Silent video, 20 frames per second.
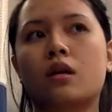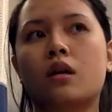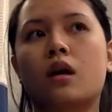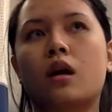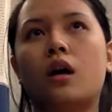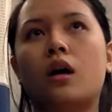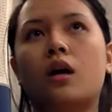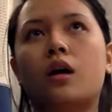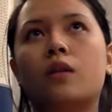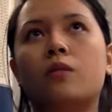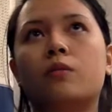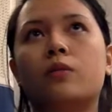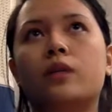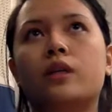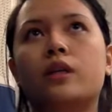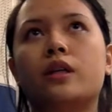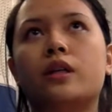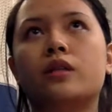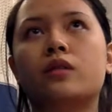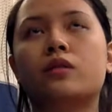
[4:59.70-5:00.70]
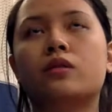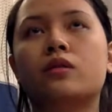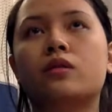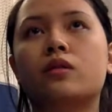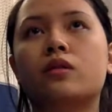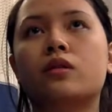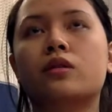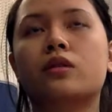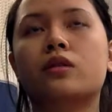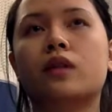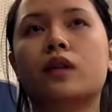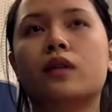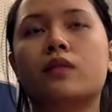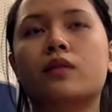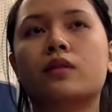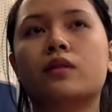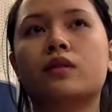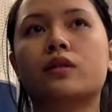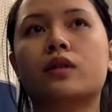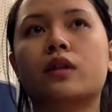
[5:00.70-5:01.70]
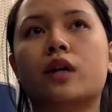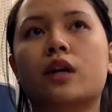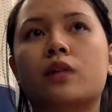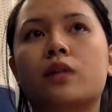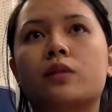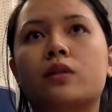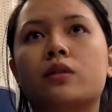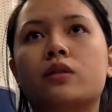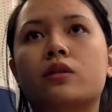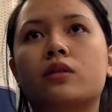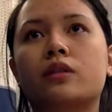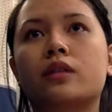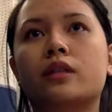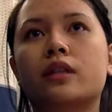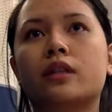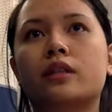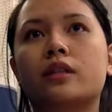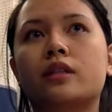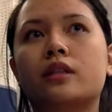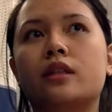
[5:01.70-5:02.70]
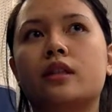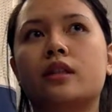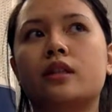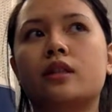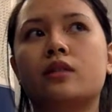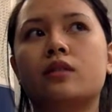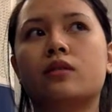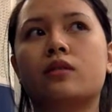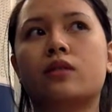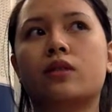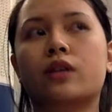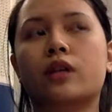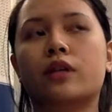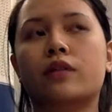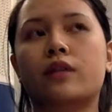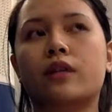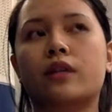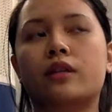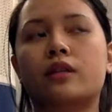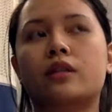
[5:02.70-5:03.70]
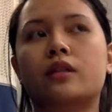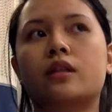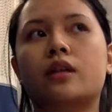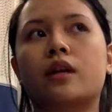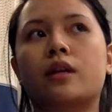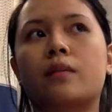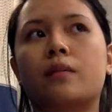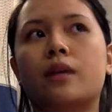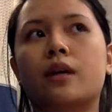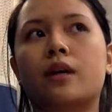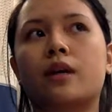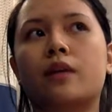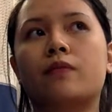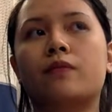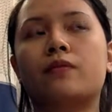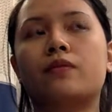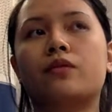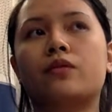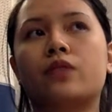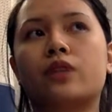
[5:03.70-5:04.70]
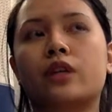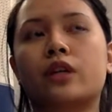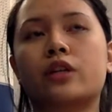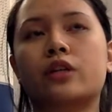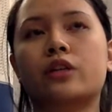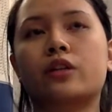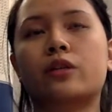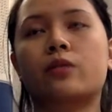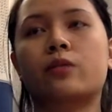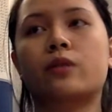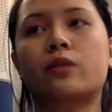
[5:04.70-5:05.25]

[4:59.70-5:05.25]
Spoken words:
When his glucose levels are below 60s, or if it's above 301,